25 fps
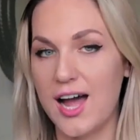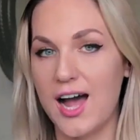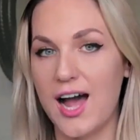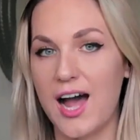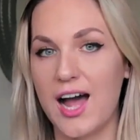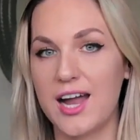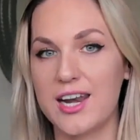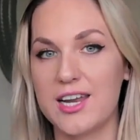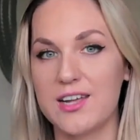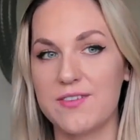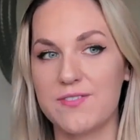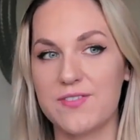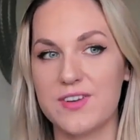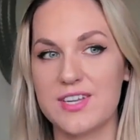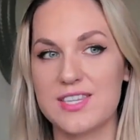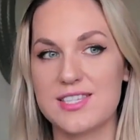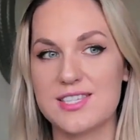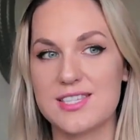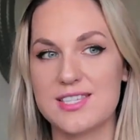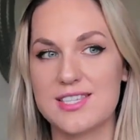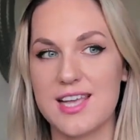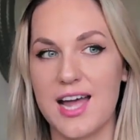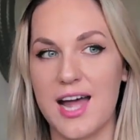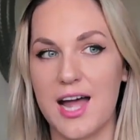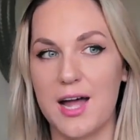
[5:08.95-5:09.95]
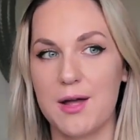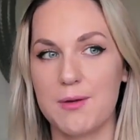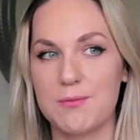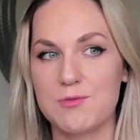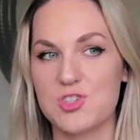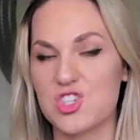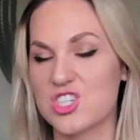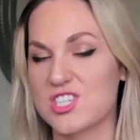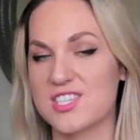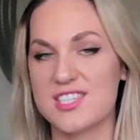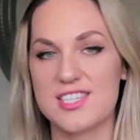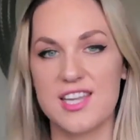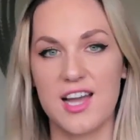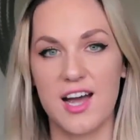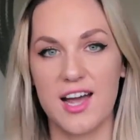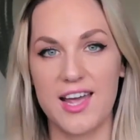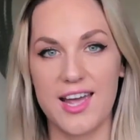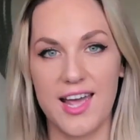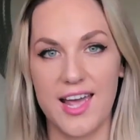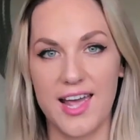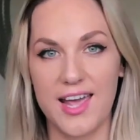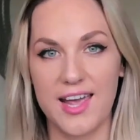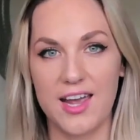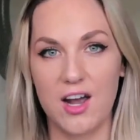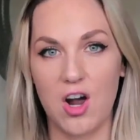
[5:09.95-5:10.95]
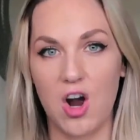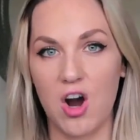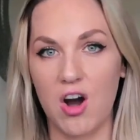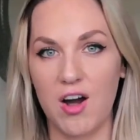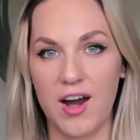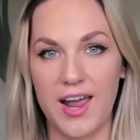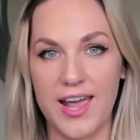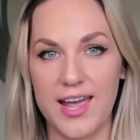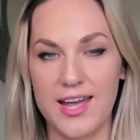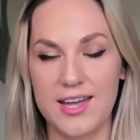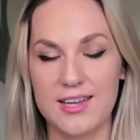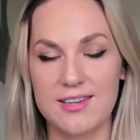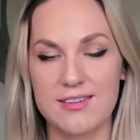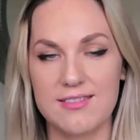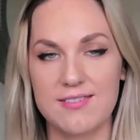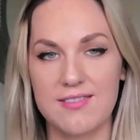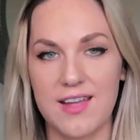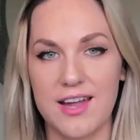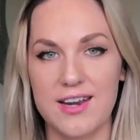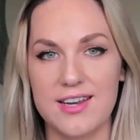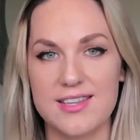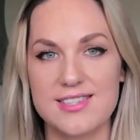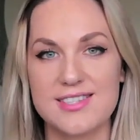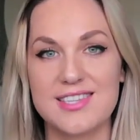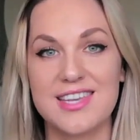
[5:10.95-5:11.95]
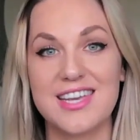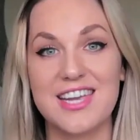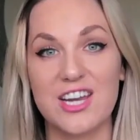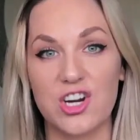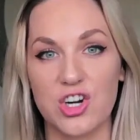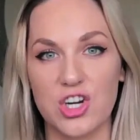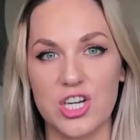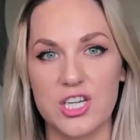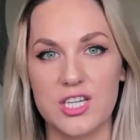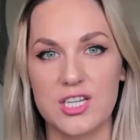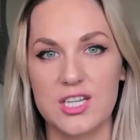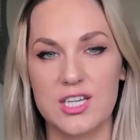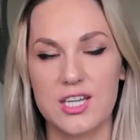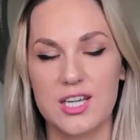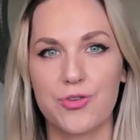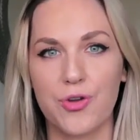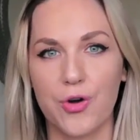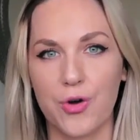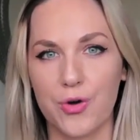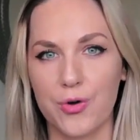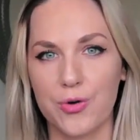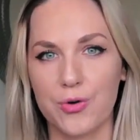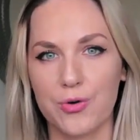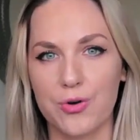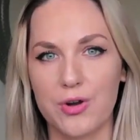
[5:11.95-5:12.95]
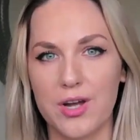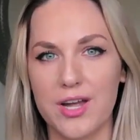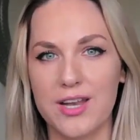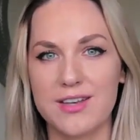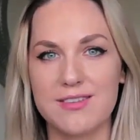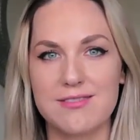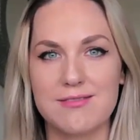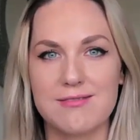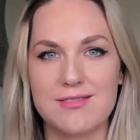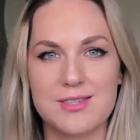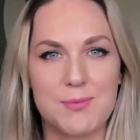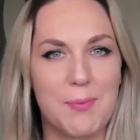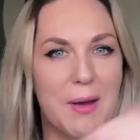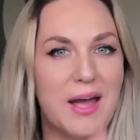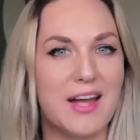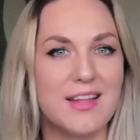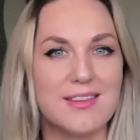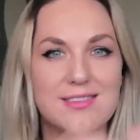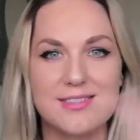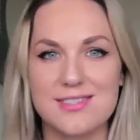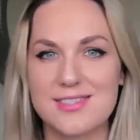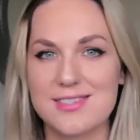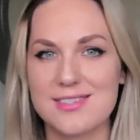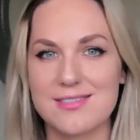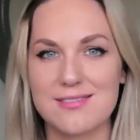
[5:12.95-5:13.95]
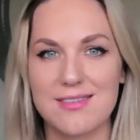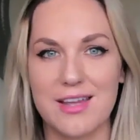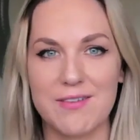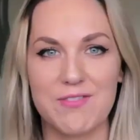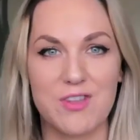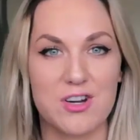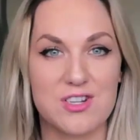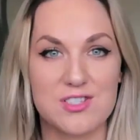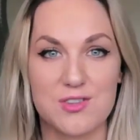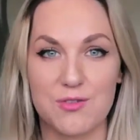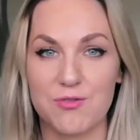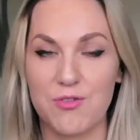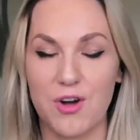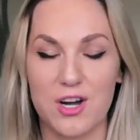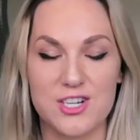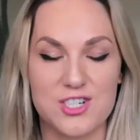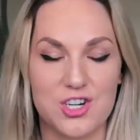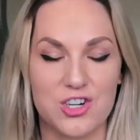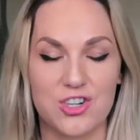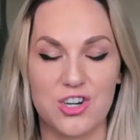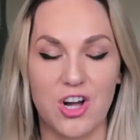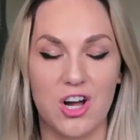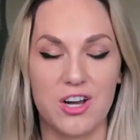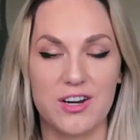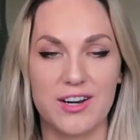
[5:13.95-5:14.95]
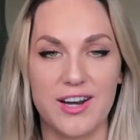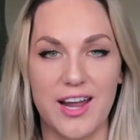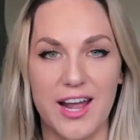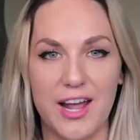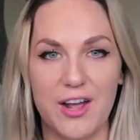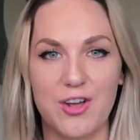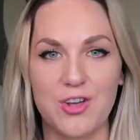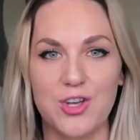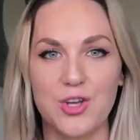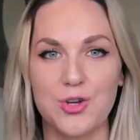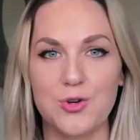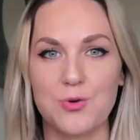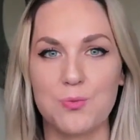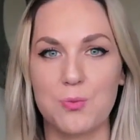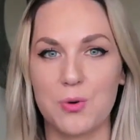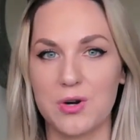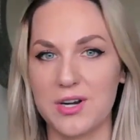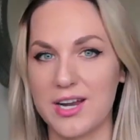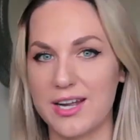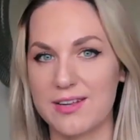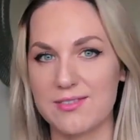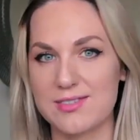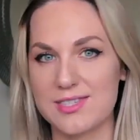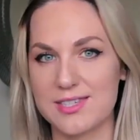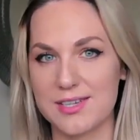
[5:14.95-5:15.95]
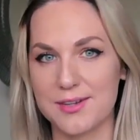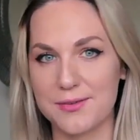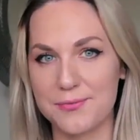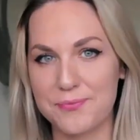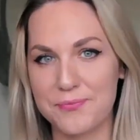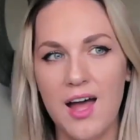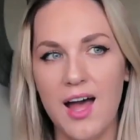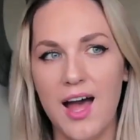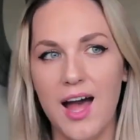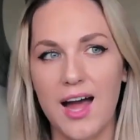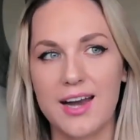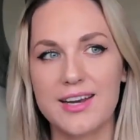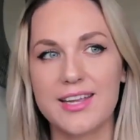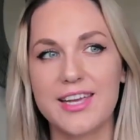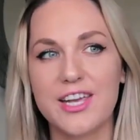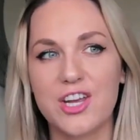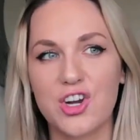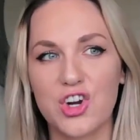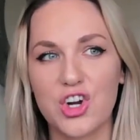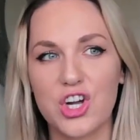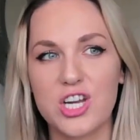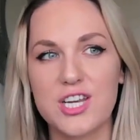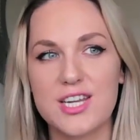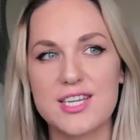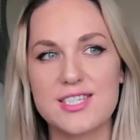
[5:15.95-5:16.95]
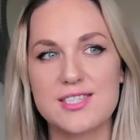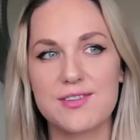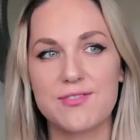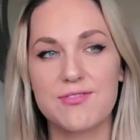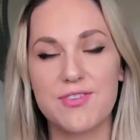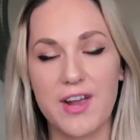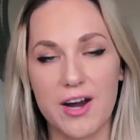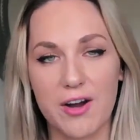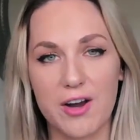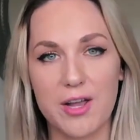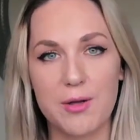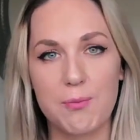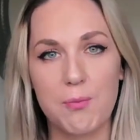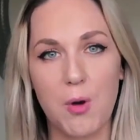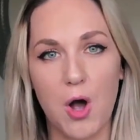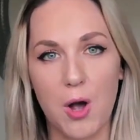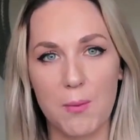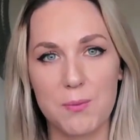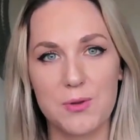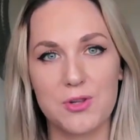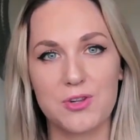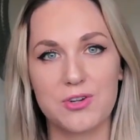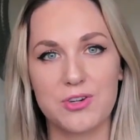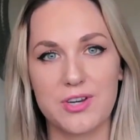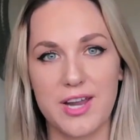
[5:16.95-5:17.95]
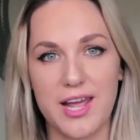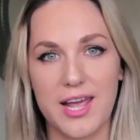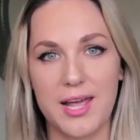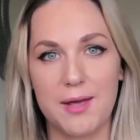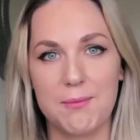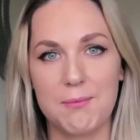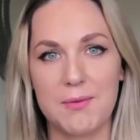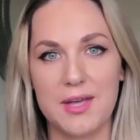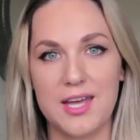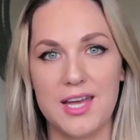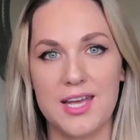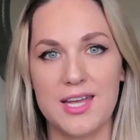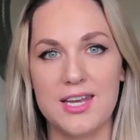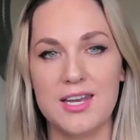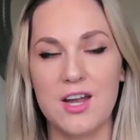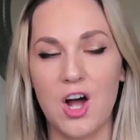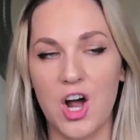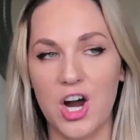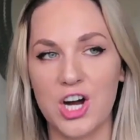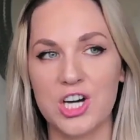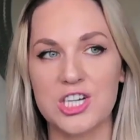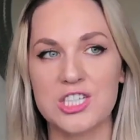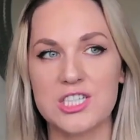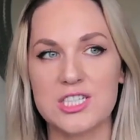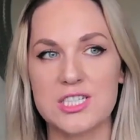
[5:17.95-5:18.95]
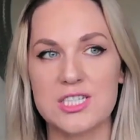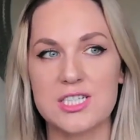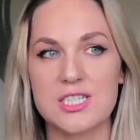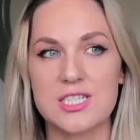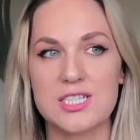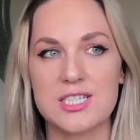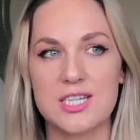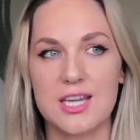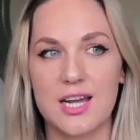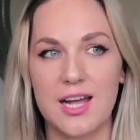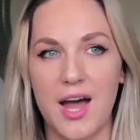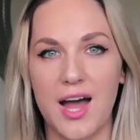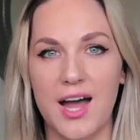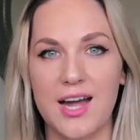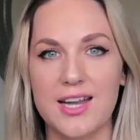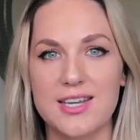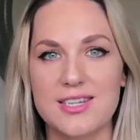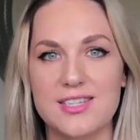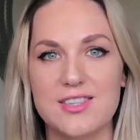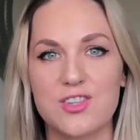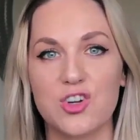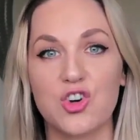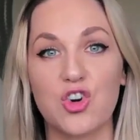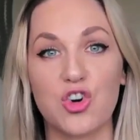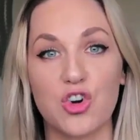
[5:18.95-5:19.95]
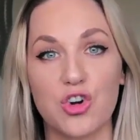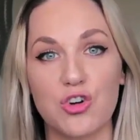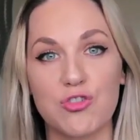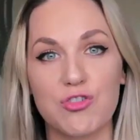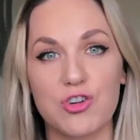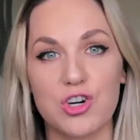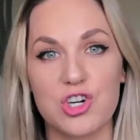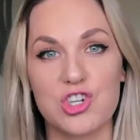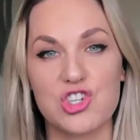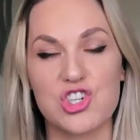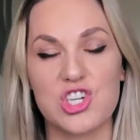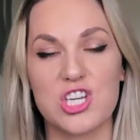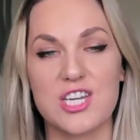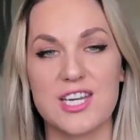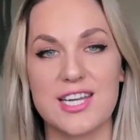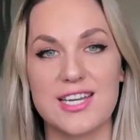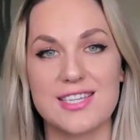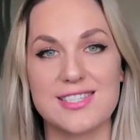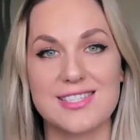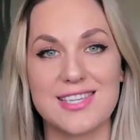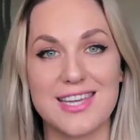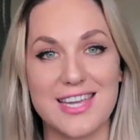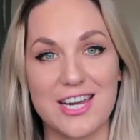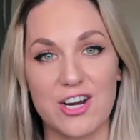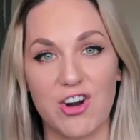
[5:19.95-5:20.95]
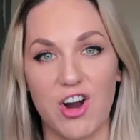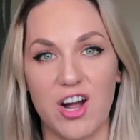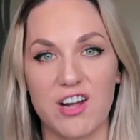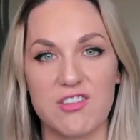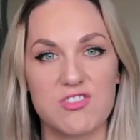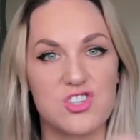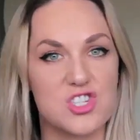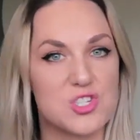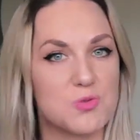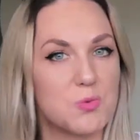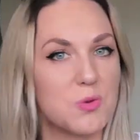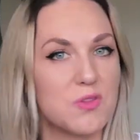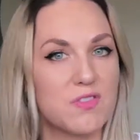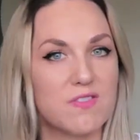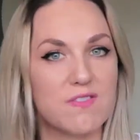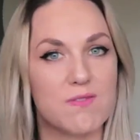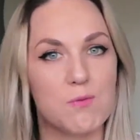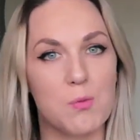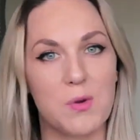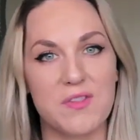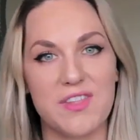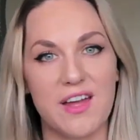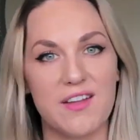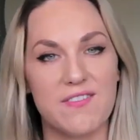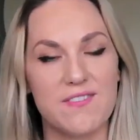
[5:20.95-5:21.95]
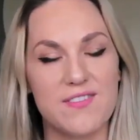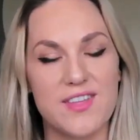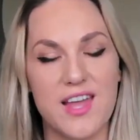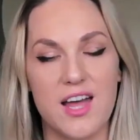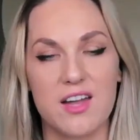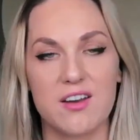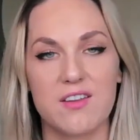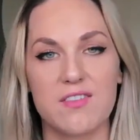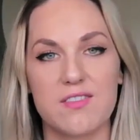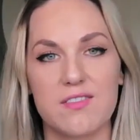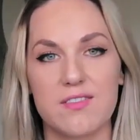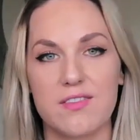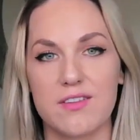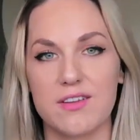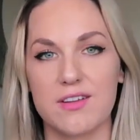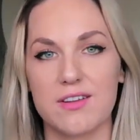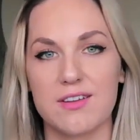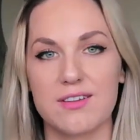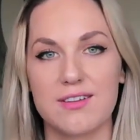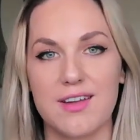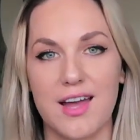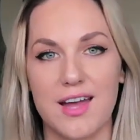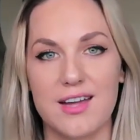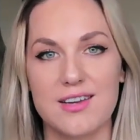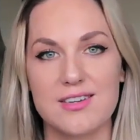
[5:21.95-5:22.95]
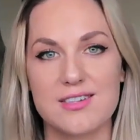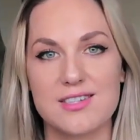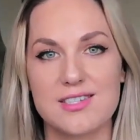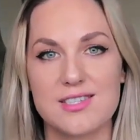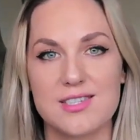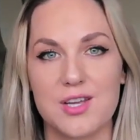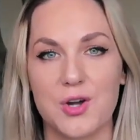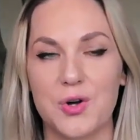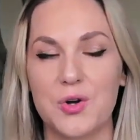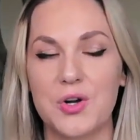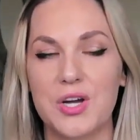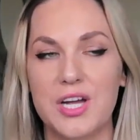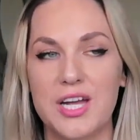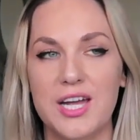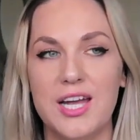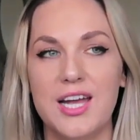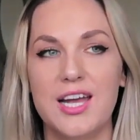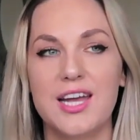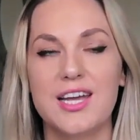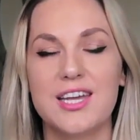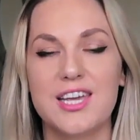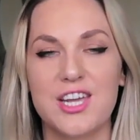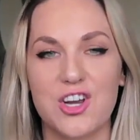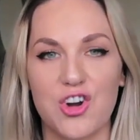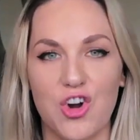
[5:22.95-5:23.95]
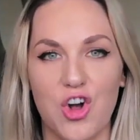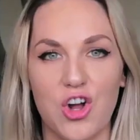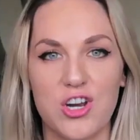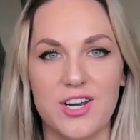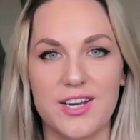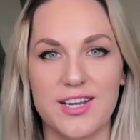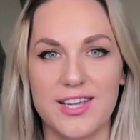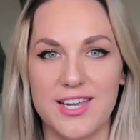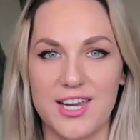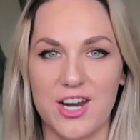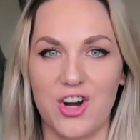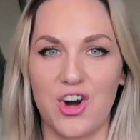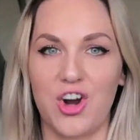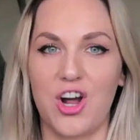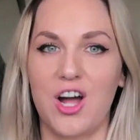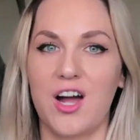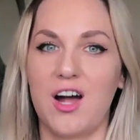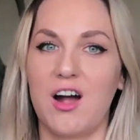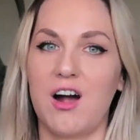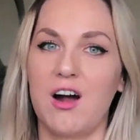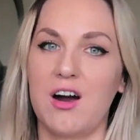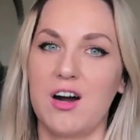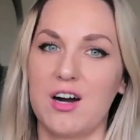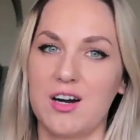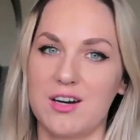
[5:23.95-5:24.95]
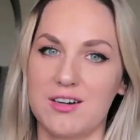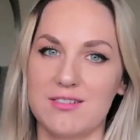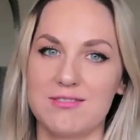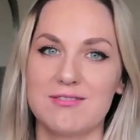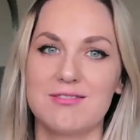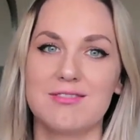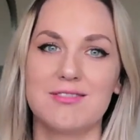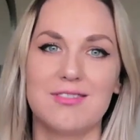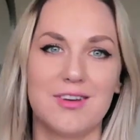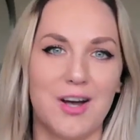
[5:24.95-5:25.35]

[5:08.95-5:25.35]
And if it's just C-I-A-R-A-N, then it's Kieran. So it depends if there's a fada or not and how you pronounce it. And Kieran is a very popular name in Ireland. And the girl version is Kira, just without the N on the end. So Kieran and Kira are...